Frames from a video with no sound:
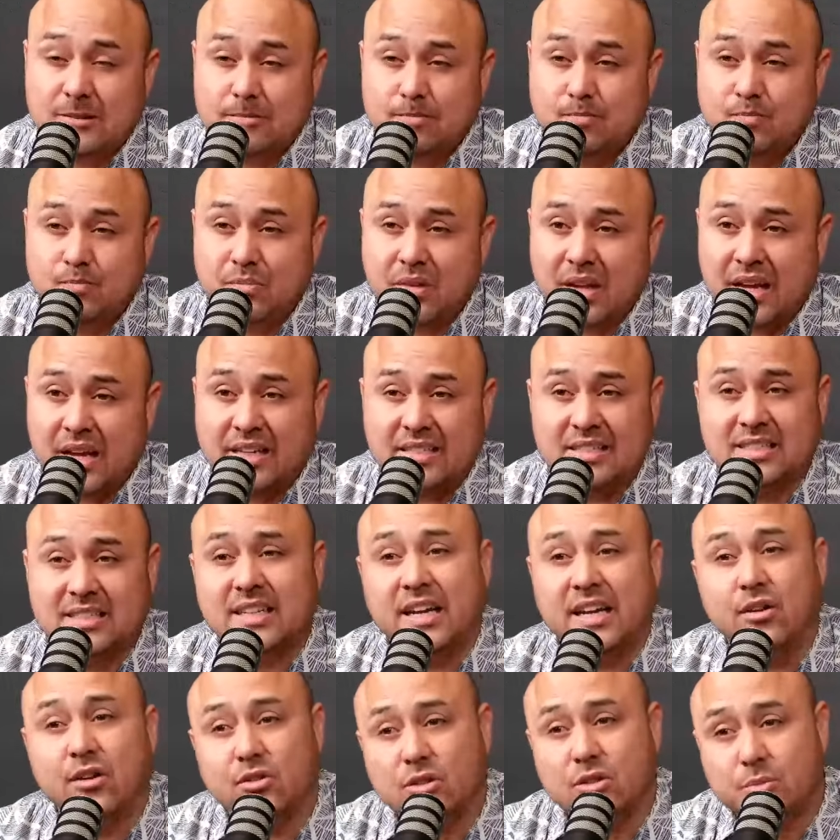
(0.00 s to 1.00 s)
as
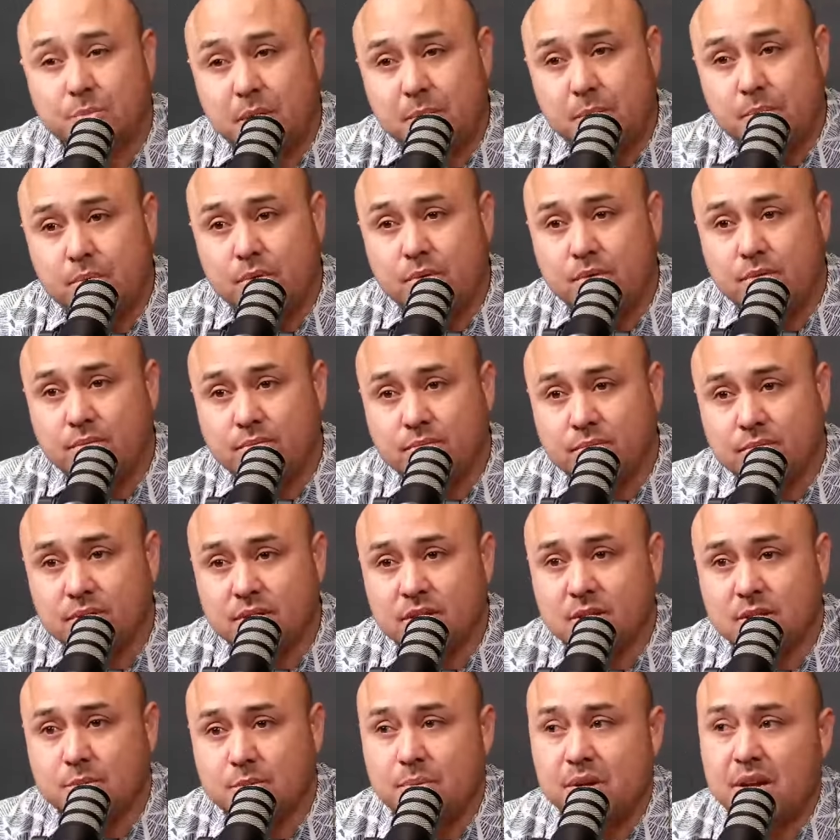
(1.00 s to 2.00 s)
salespeople to
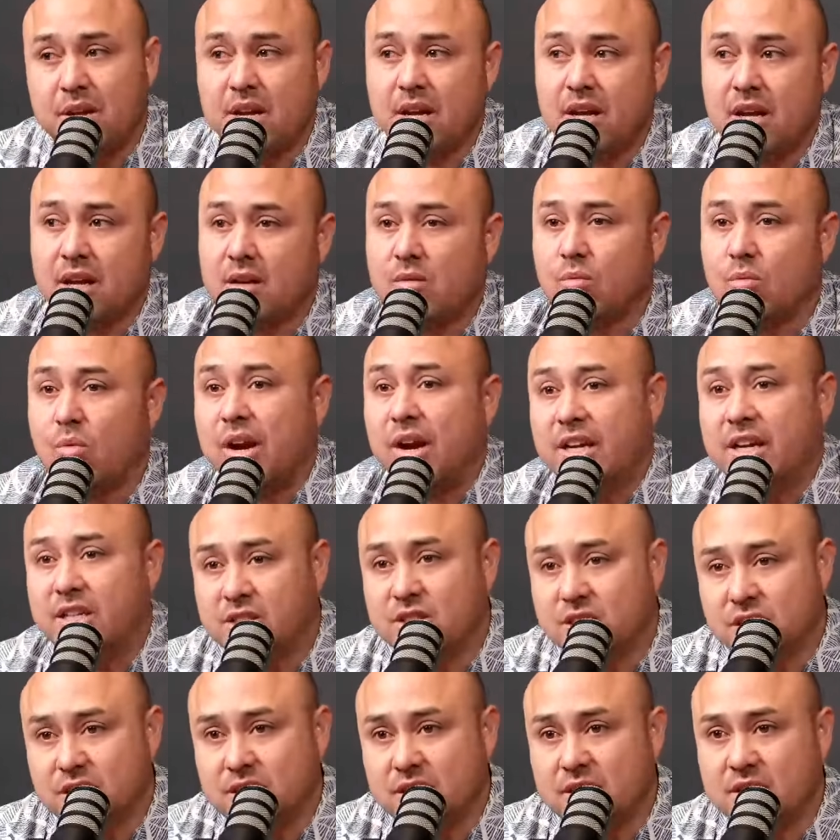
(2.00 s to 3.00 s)
speak in
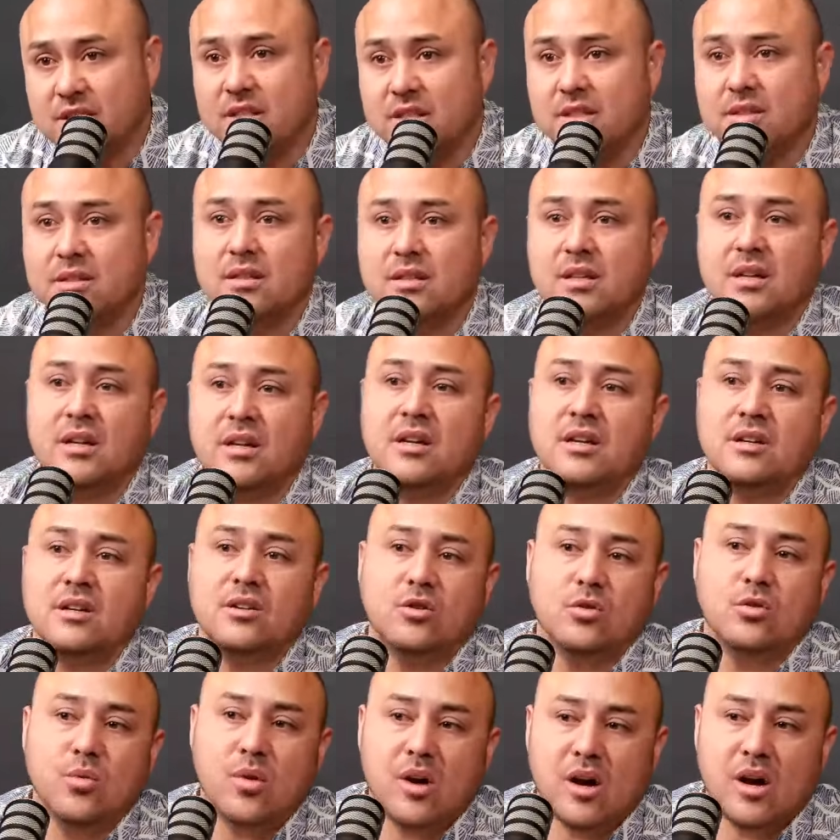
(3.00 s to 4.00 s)
ranges and
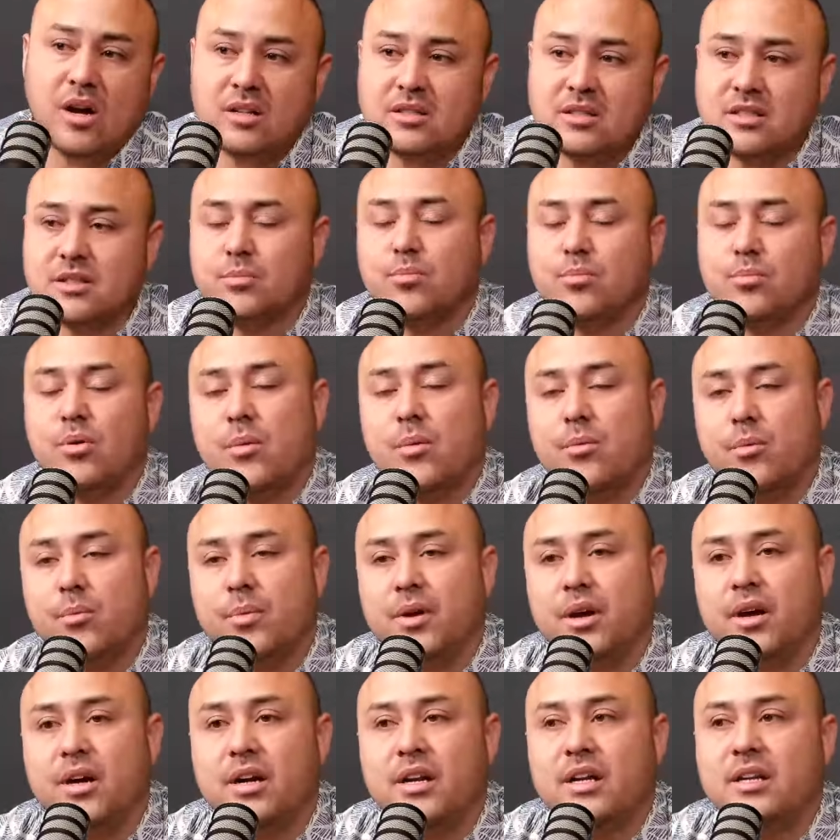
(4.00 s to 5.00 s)
nuance and
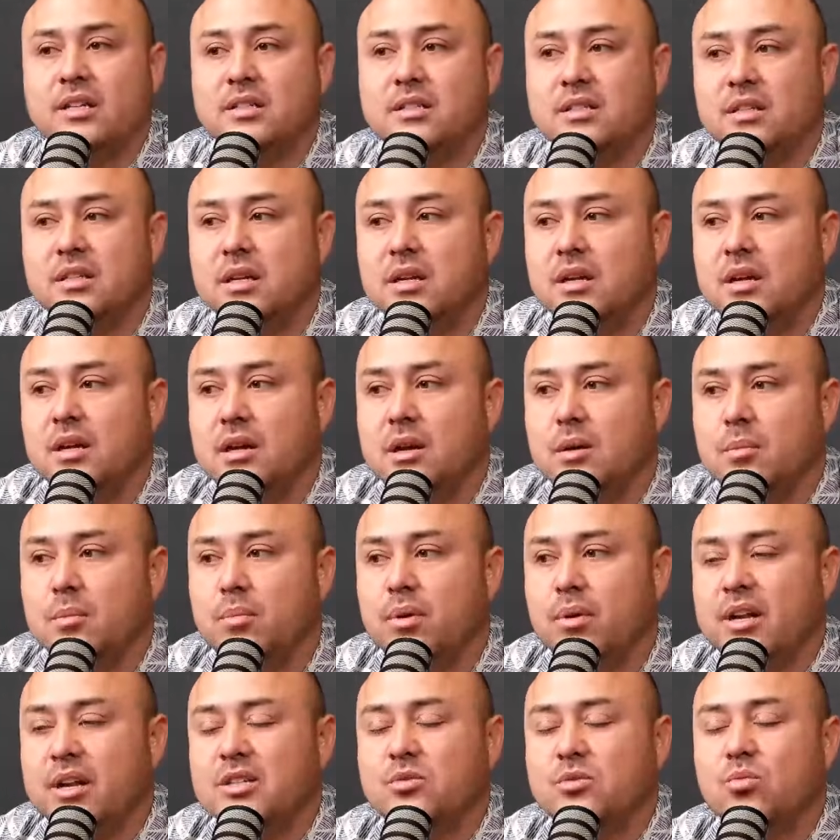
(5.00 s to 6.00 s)
probabilities, but
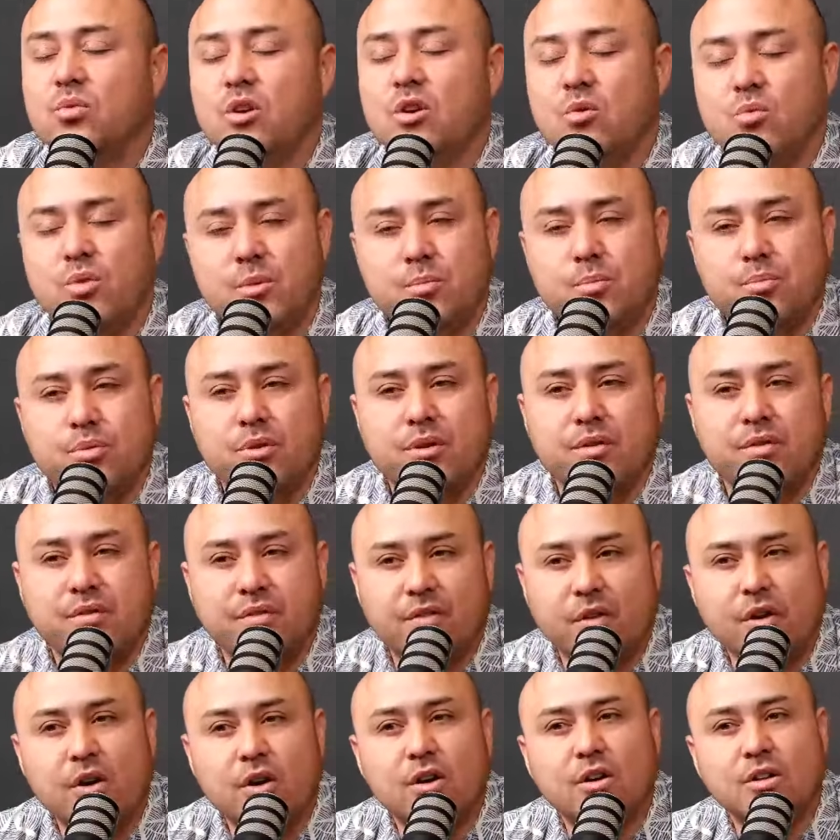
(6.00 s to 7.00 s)
it's what we
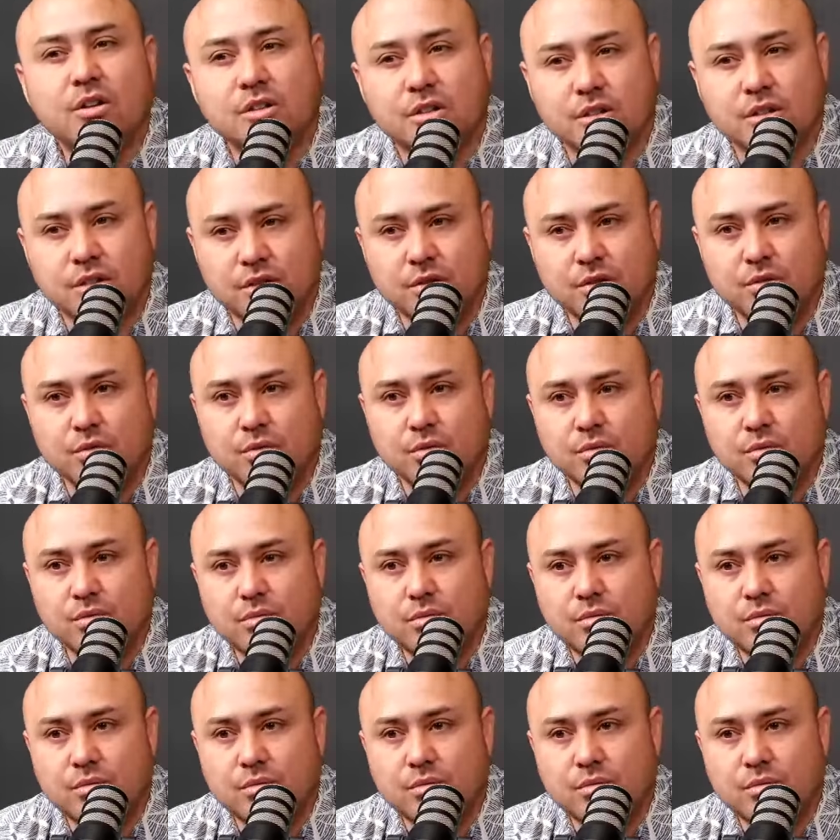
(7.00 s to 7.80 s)
prefer to do.